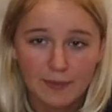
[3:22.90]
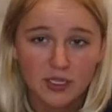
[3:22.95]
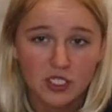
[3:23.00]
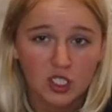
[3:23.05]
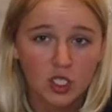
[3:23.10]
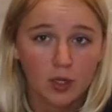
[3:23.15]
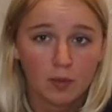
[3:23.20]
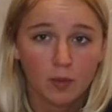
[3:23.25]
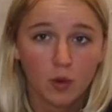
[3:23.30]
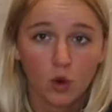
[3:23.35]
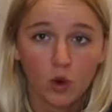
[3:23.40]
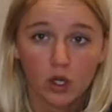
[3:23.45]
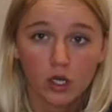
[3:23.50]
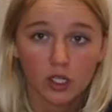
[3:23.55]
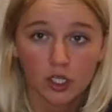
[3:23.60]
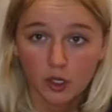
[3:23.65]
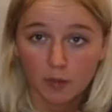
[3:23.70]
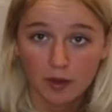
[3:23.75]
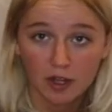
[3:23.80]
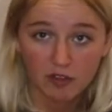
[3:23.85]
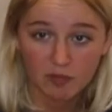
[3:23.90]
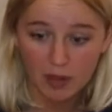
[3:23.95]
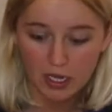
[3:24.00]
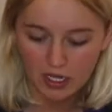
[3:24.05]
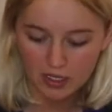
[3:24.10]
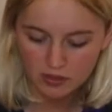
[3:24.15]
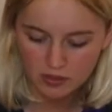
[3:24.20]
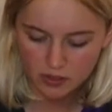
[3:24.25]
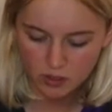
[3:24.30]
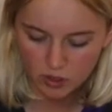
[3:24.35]
just gonna pour a little bit of
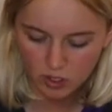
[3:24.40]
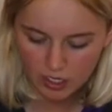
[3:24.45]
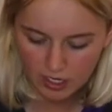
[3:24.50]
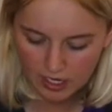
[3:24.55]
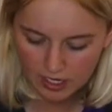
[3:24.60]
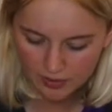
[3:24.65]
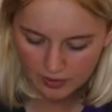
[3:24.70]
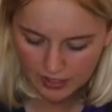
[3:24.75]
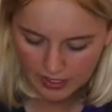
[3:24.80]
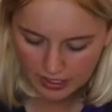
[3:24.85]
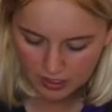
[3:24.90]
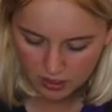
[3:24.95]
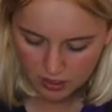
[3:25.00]
baking soda and like